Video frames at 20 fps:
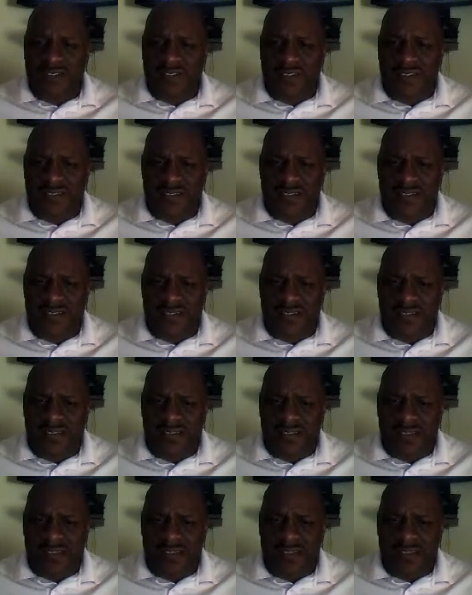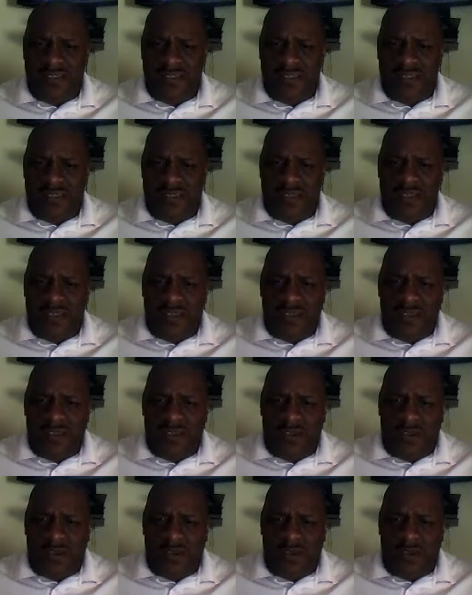(no one is talking)